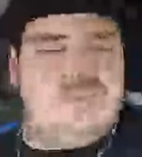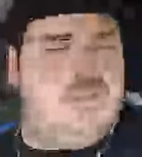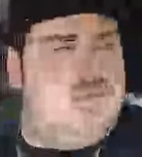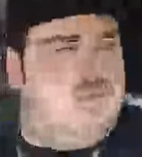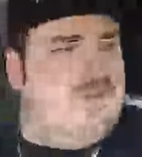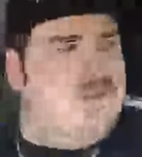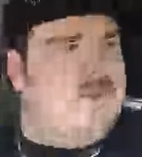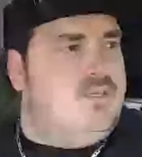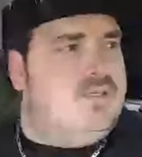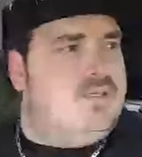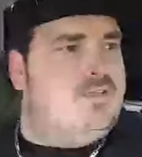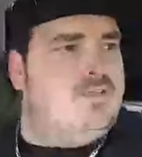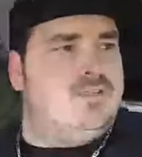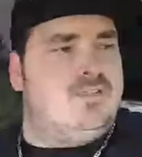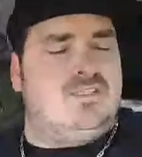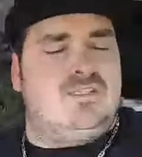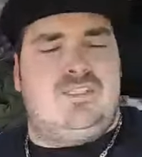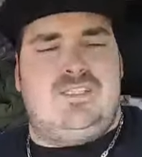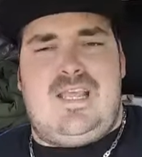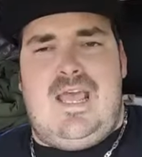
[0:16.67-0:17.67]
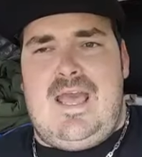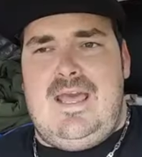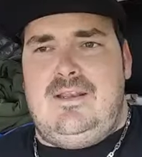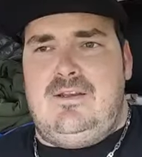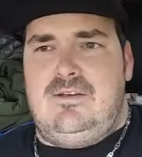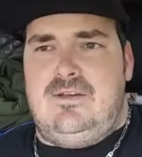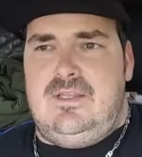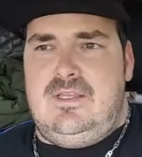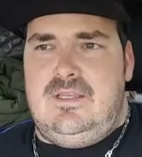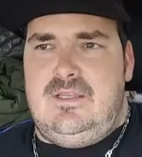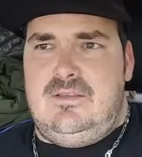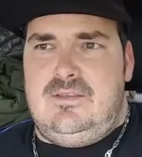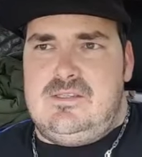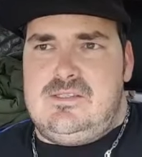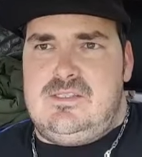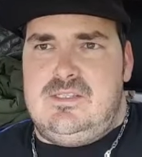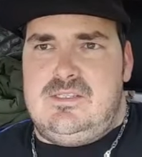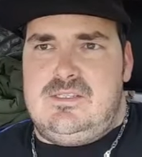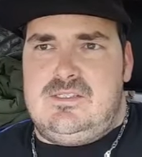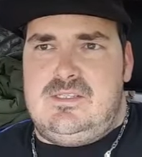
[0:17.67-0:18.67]
It is Saturday.
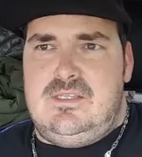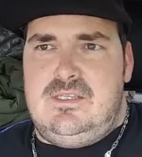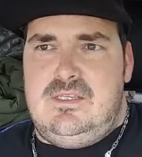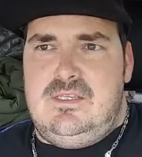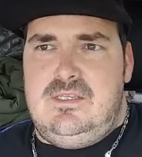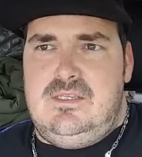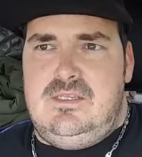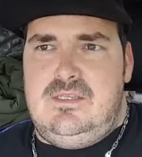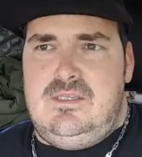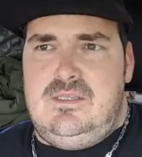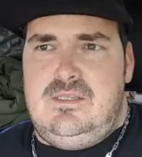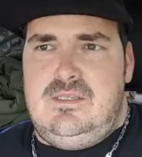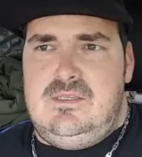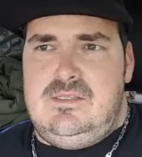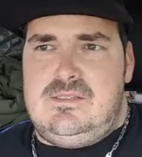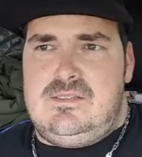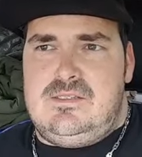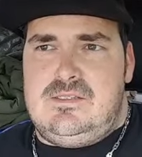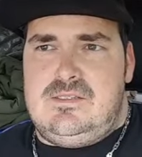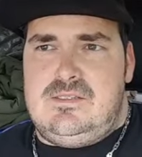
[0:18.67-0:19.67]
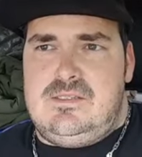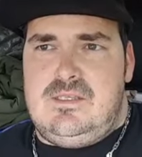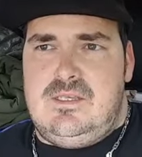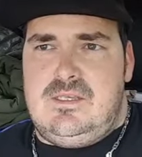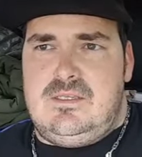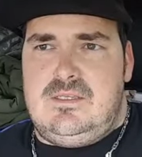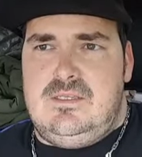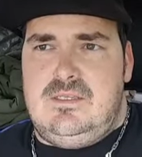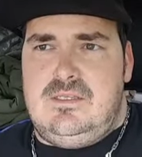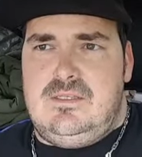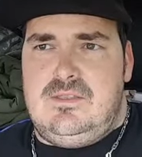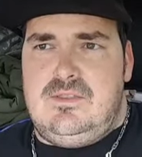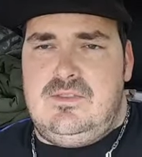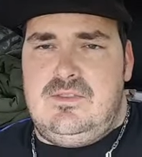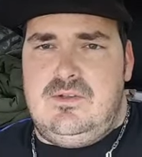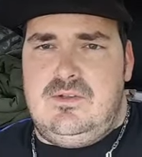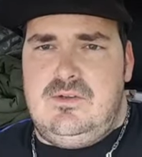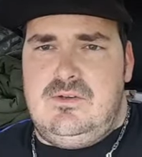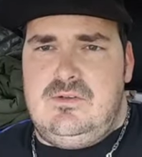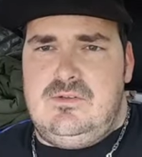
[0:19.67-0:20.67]
This is the
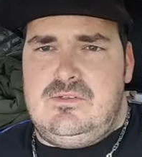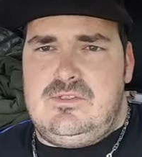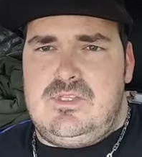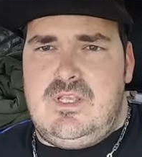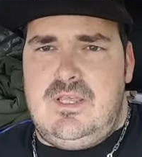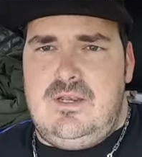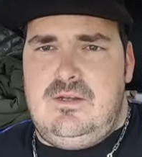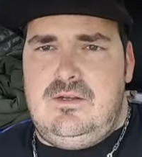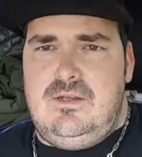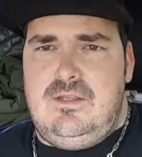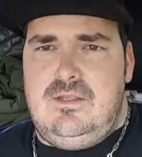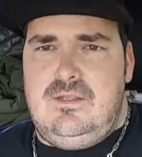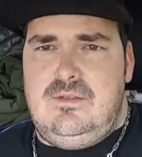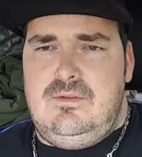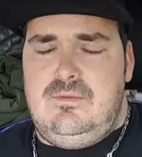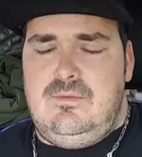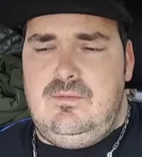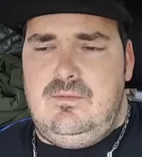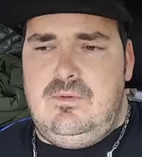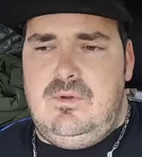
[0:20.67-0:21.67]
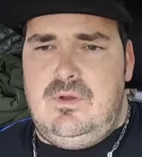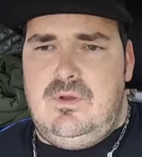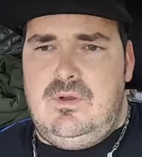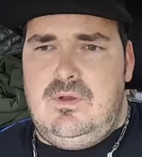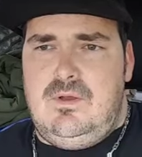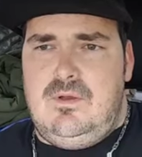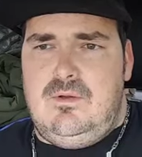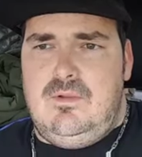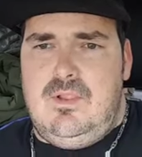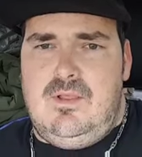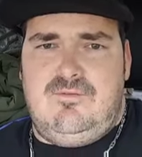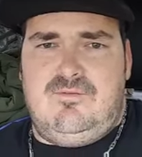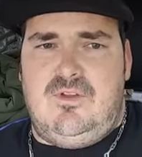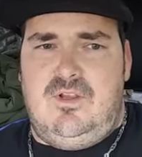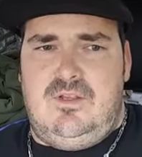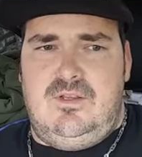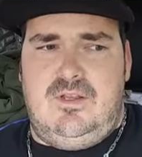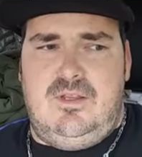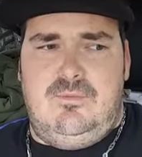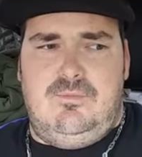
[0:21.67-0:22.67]
third Saturday. Left
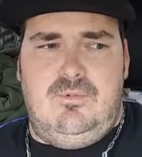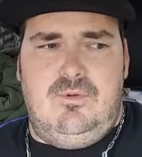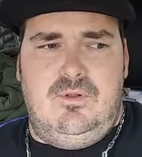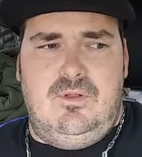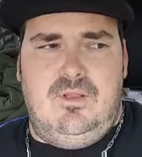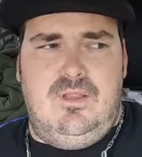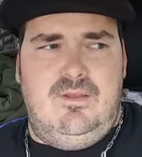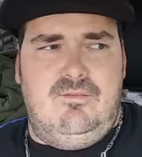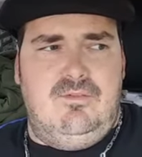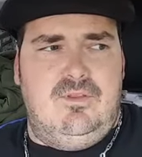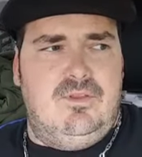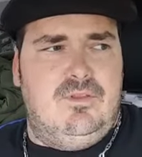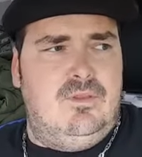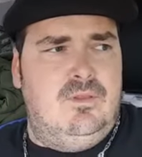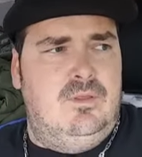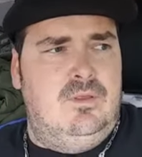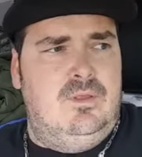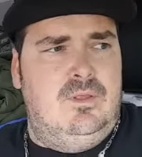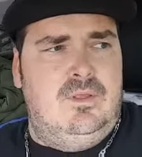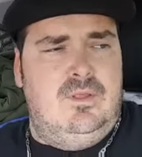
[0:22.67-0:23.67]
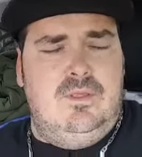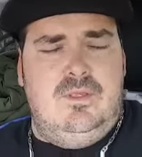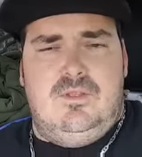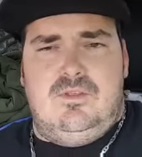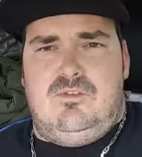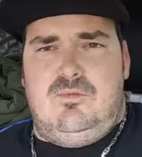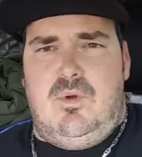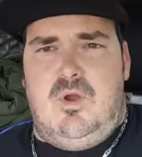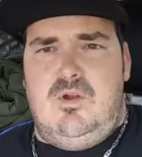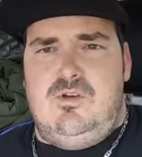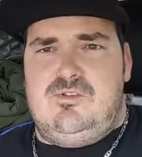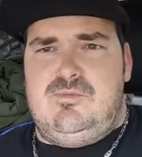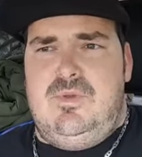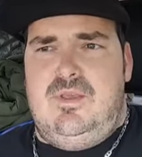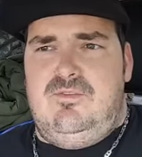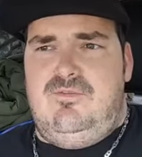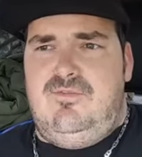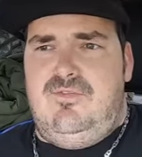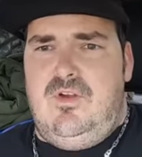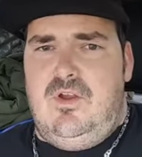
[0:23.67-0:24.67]
on April 11th. Tomorrow's
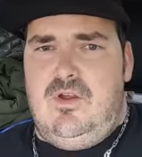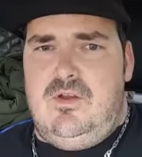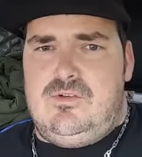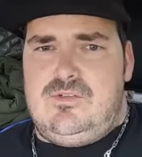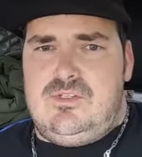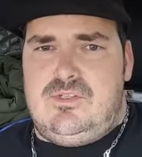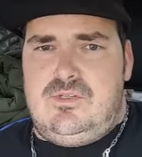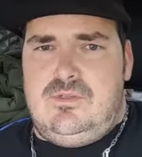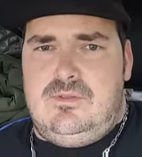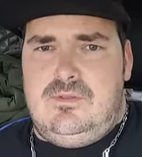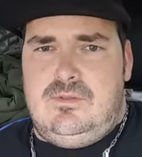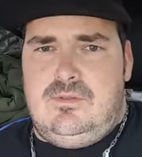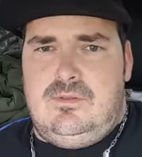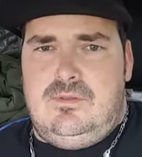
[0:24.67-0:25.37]
May 1st.